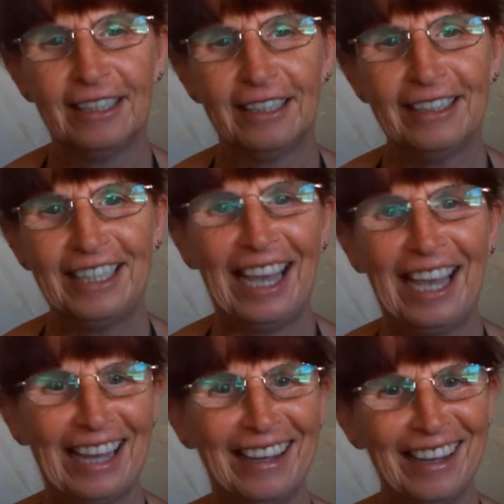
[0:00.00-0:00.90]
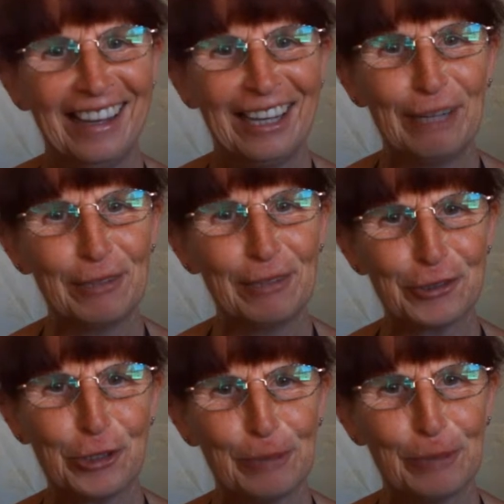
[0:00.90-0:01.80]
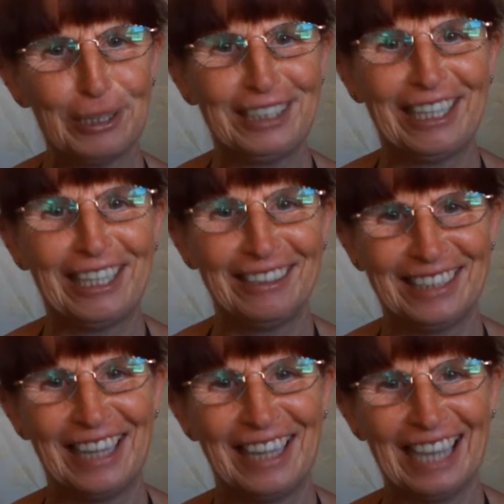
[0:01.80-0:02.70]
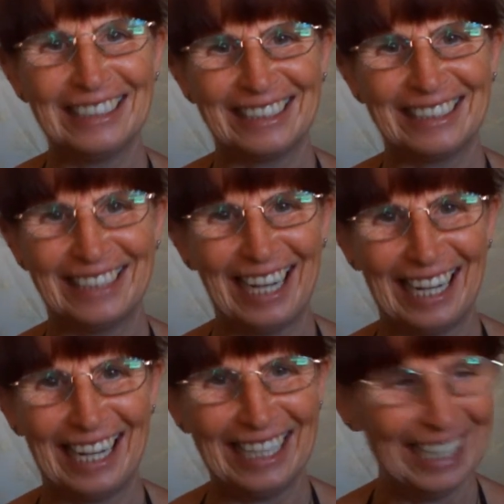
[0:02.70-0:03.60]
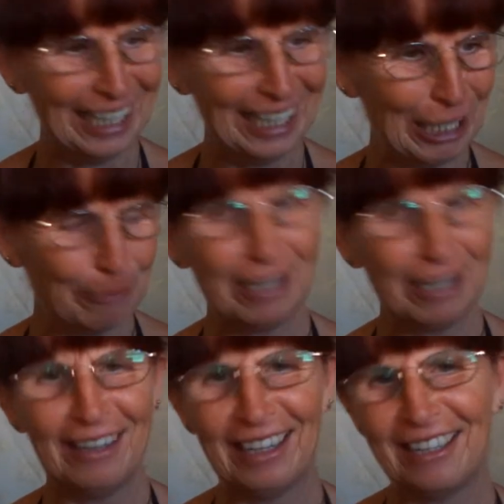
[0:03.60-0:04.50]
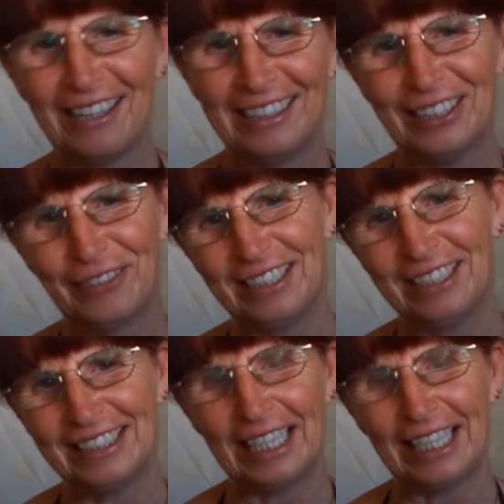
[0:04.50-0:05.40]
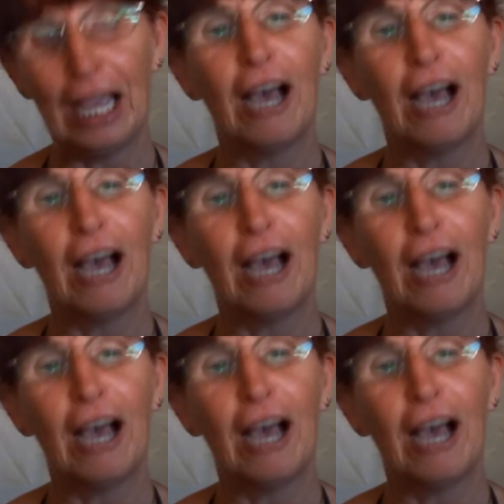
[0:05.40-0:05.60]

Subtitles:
Yeah, I'm not sure I would have chosen that today, but I kind of can see.